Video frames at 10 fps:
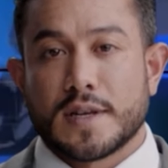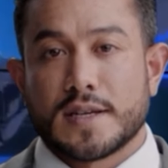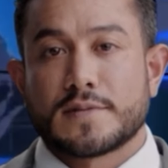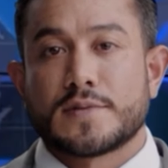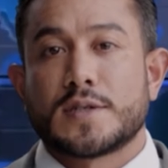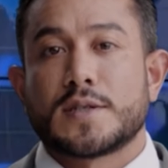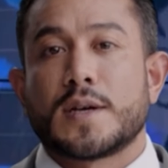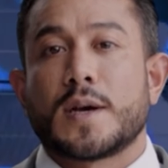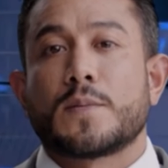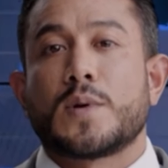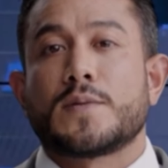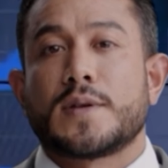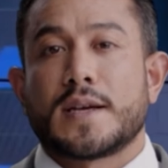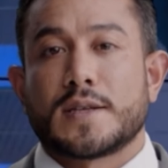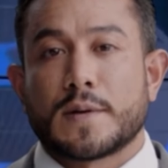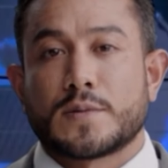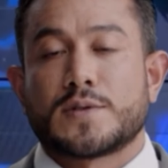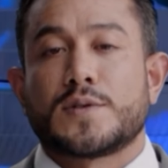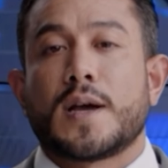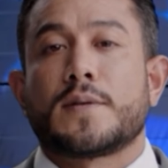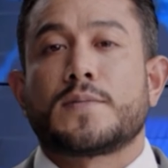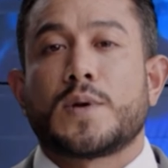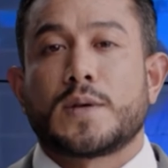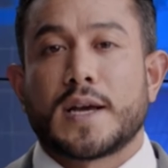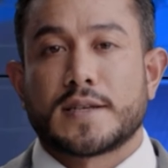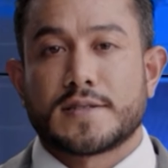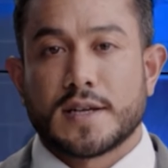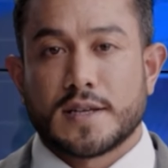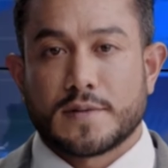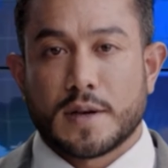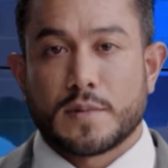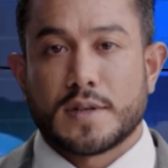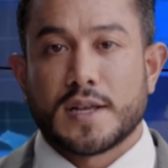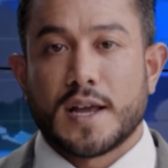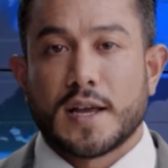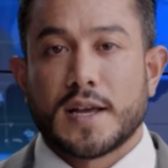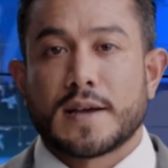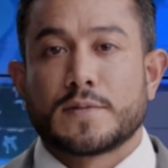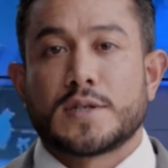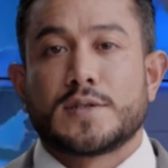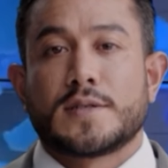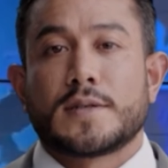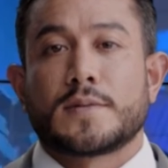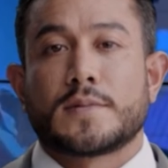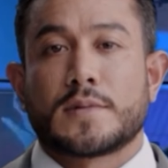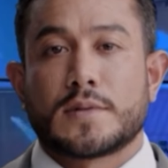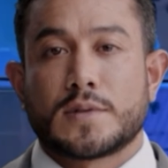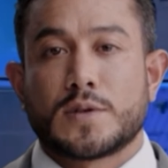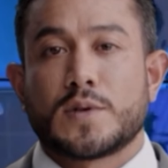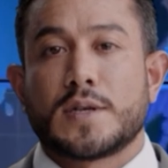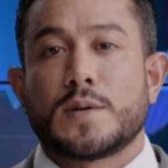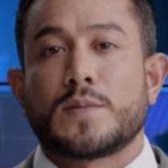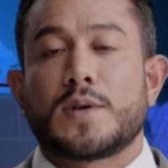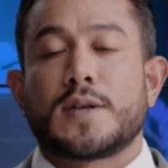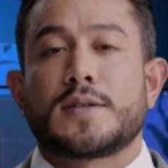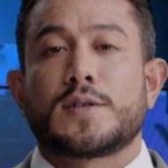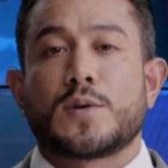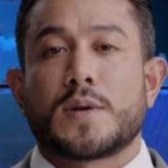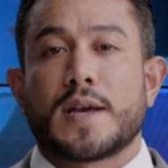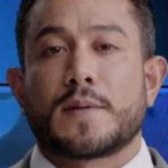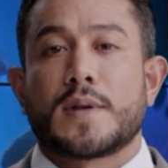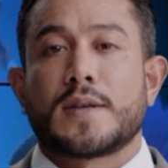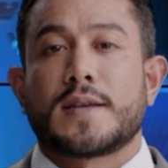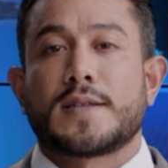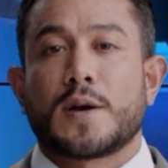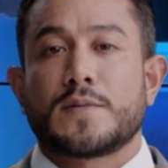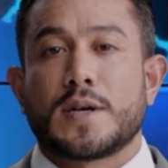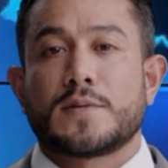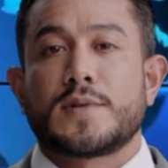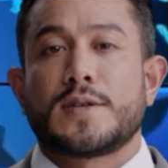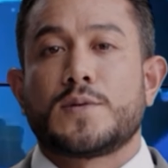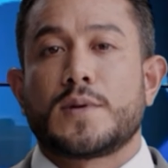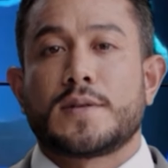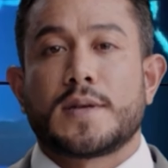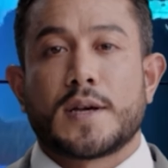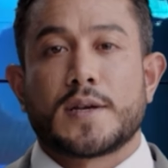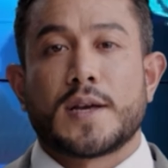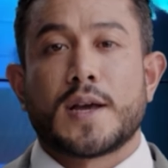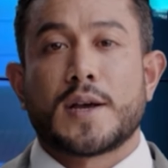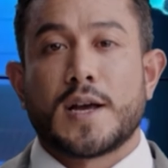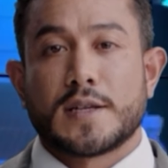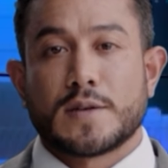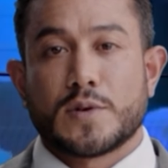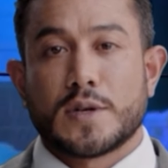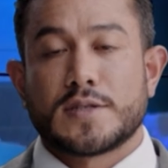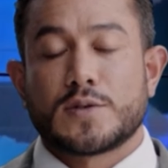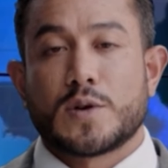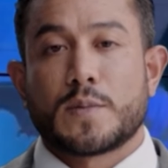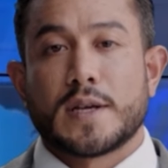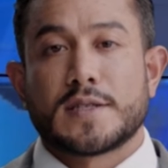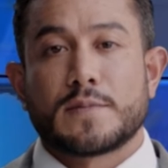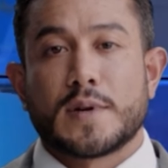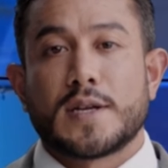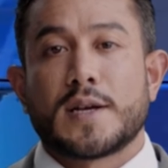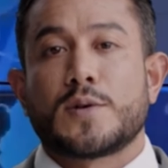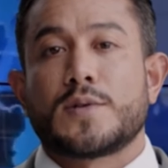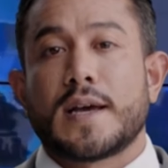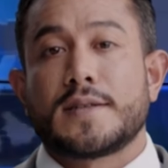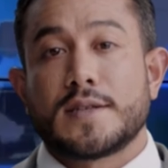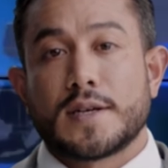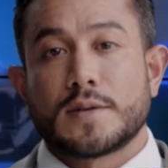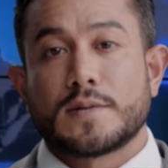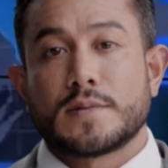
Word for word: various fields, motivating them to strive for their skill development and aspirations. With 2 projects showing the abilities of the gifted students, KIIT World School participate enthusiastically.